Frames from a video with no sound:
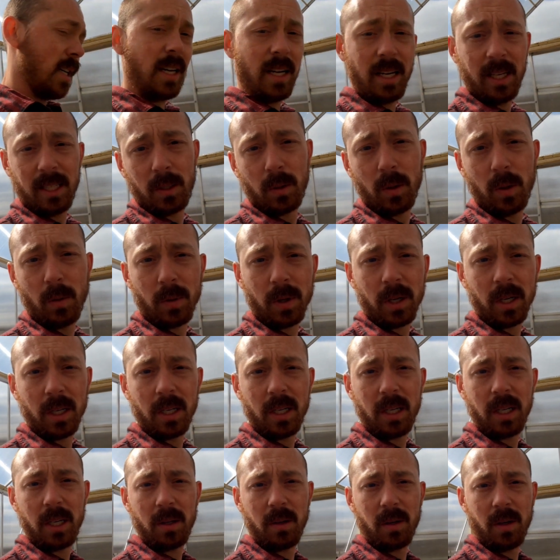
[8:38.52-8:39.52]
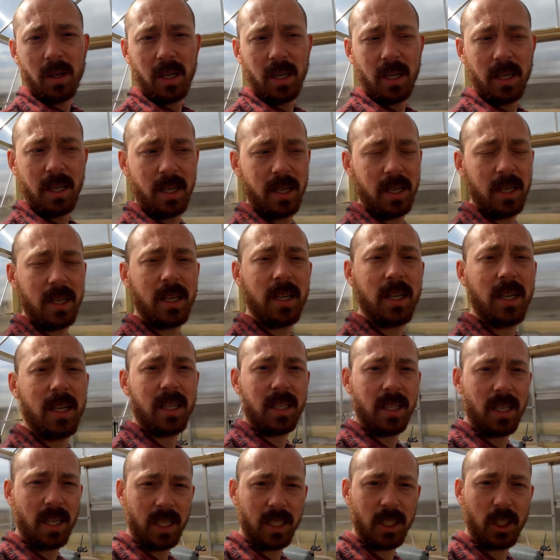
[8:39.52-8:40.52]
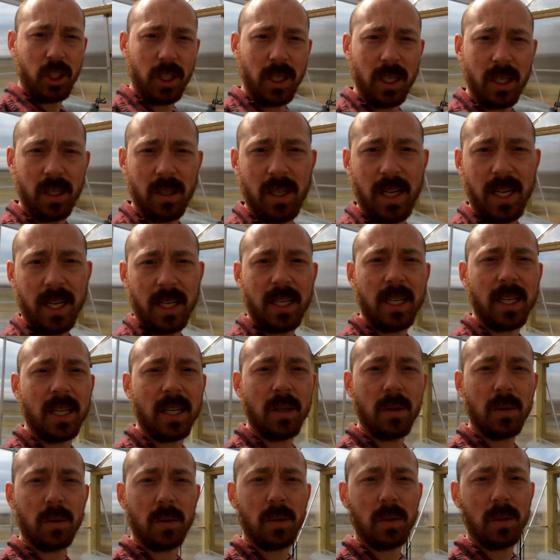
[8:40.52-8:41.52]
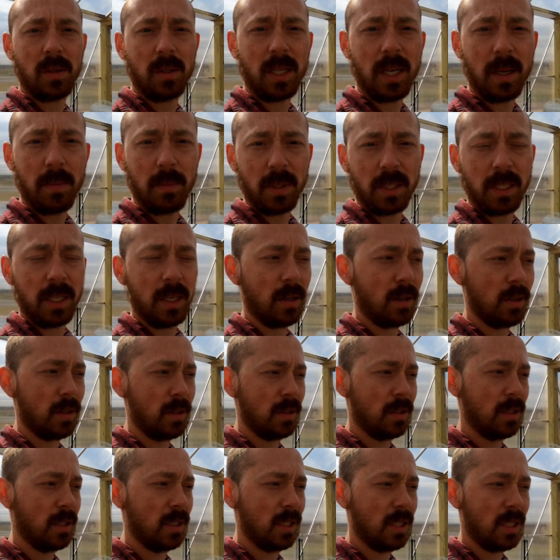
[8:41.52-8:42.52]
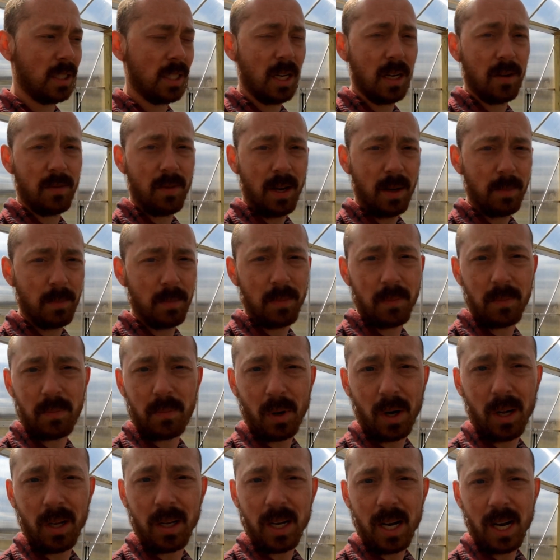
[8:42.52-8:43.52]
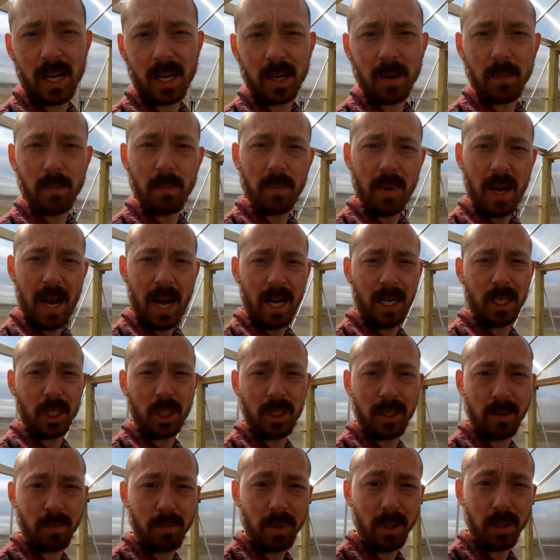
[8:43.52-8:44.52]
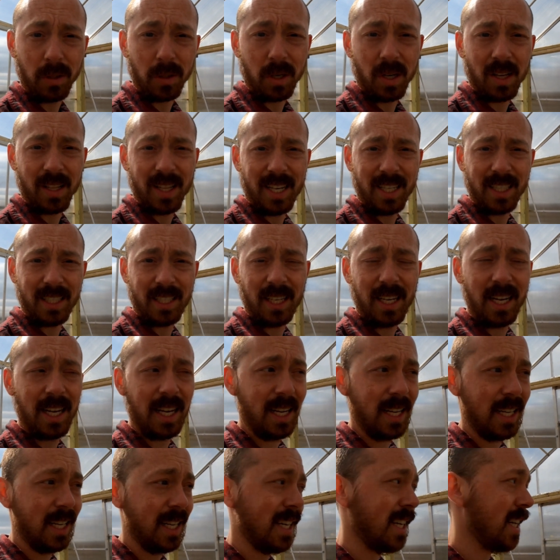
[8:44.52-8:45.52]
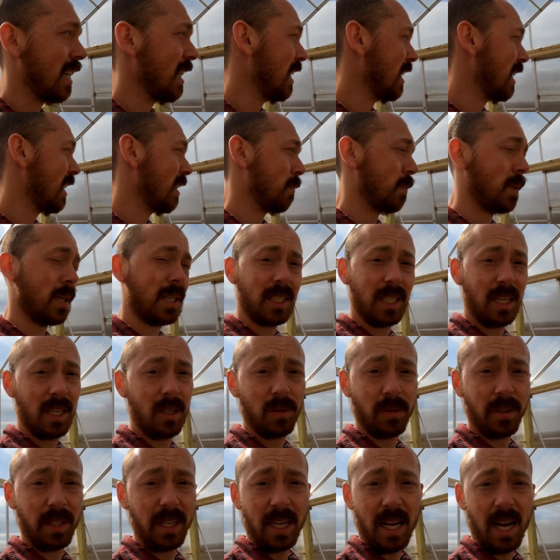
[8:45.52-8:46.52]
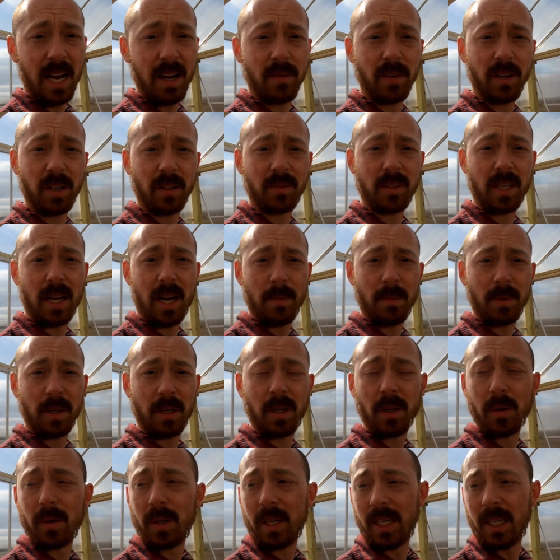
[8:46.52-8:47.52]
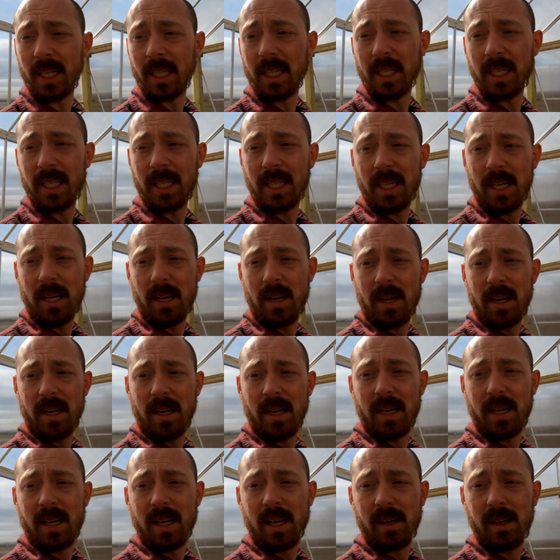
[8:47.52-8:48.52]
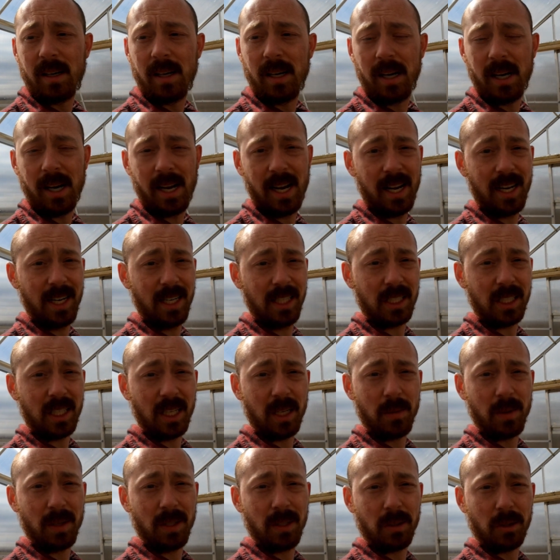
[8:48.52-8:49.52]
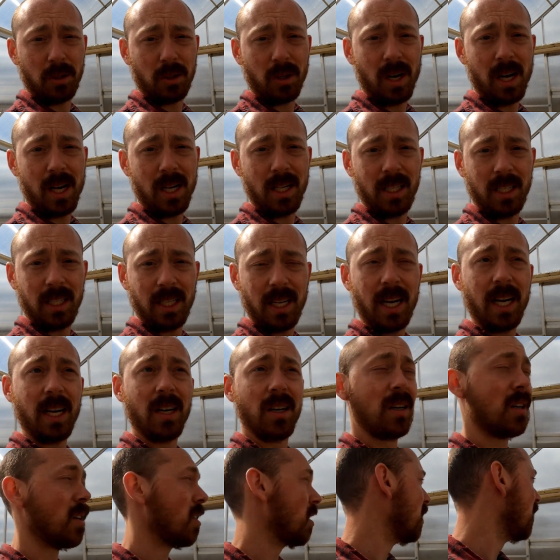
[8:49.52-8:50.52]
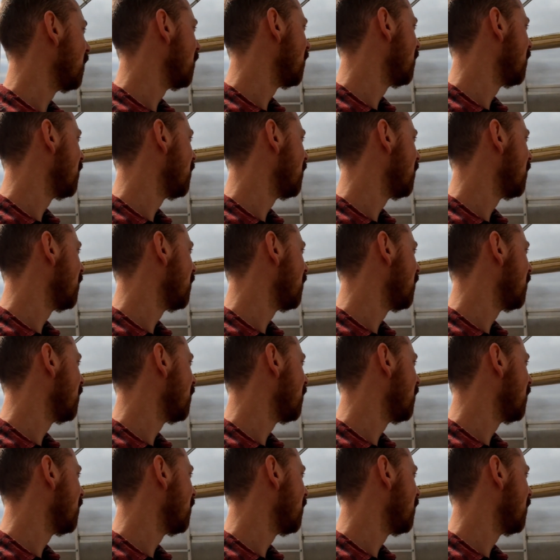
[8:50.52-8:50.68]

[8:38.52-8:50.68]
That's what we're gonna do in a nutshell. I gotta go get materials and stuff. I'm probably not gonna actually build all that today because I don't think I have enough time to do it. And it's gonna be a little trial and error.